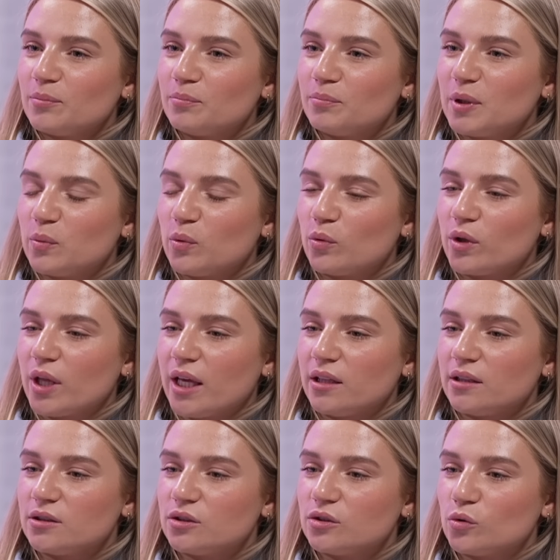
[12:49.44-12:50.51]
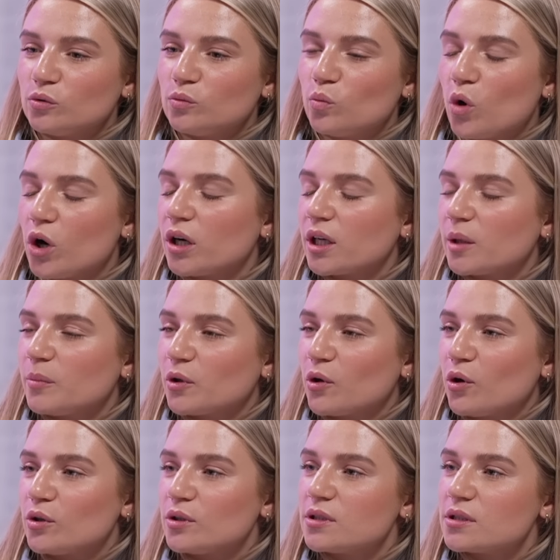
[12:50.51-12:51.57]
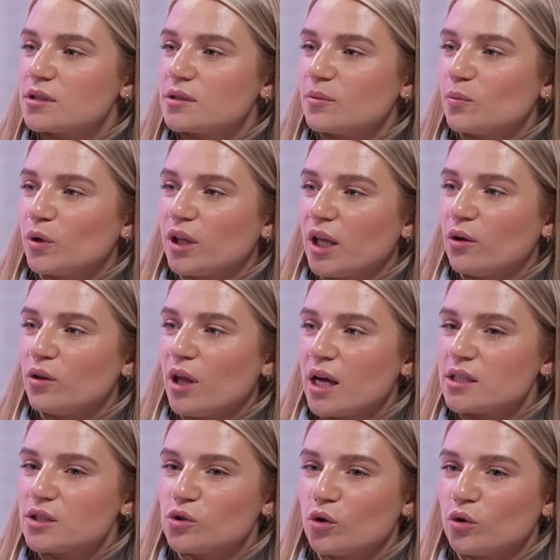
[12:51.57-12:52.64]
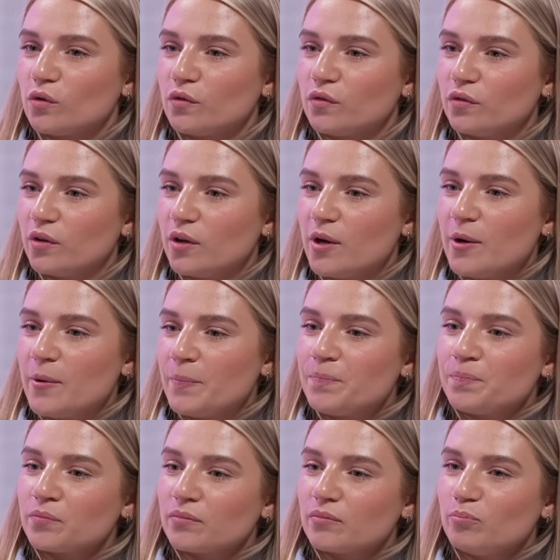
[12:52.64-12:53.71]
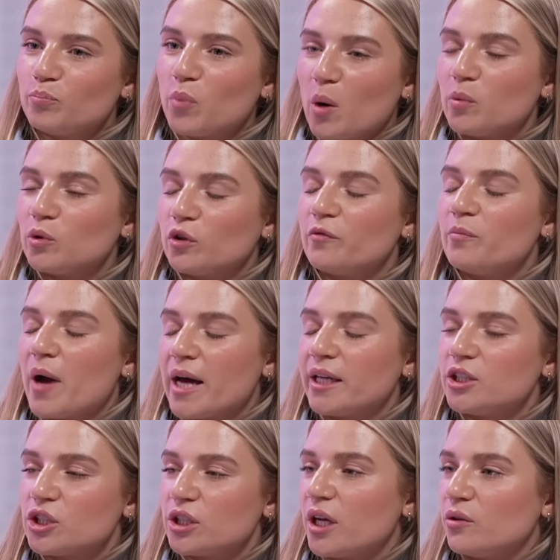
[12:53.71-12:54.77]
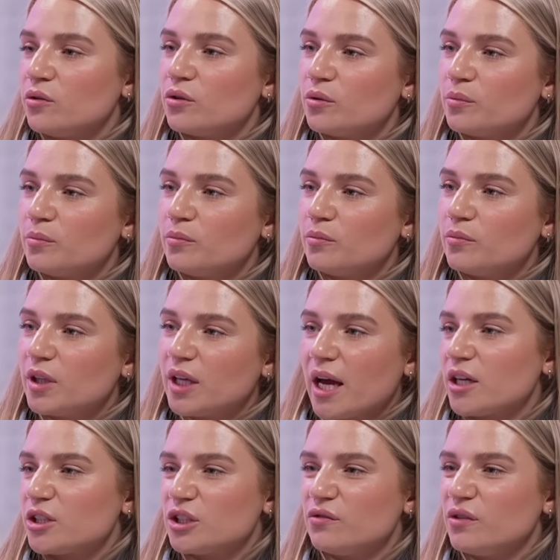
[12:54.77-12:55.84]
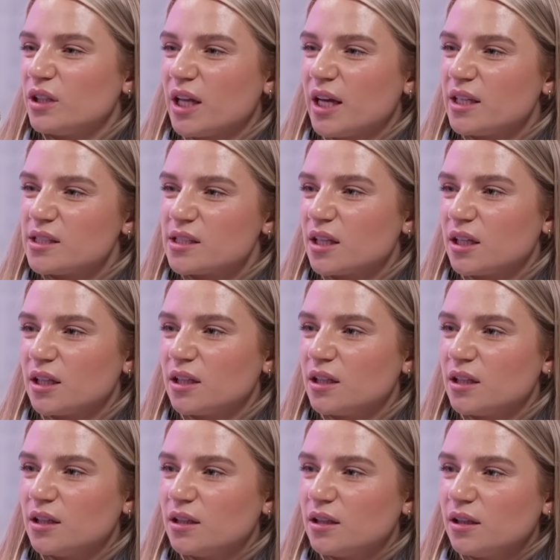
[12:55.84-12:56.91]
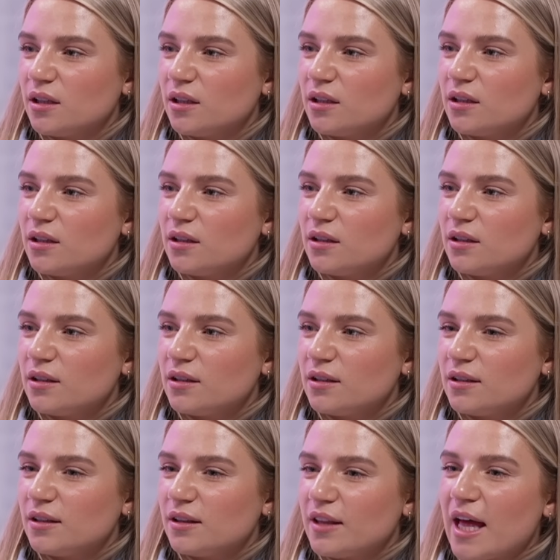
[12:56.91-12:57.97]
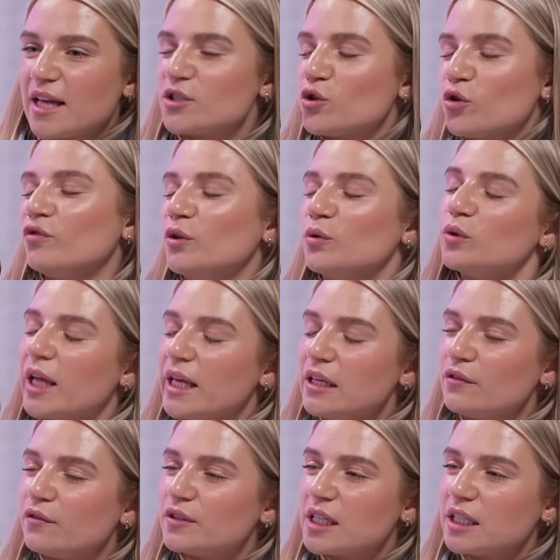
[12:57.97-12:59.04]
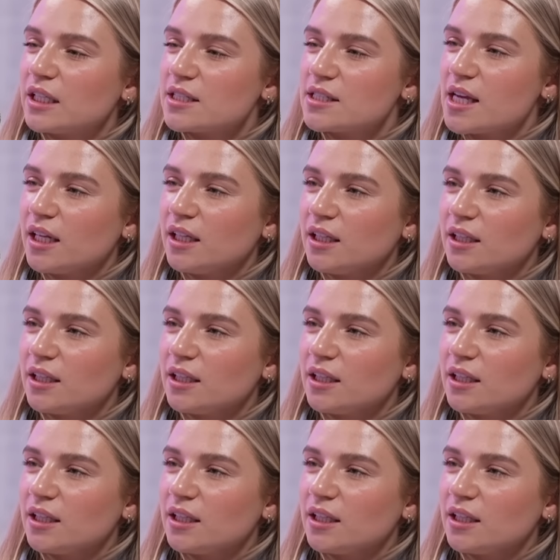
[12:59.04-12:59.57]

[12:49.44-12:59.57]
people then don't work because without that sort of bubble of marriage around them, they yeah. actually realise that that's not real life to an extent.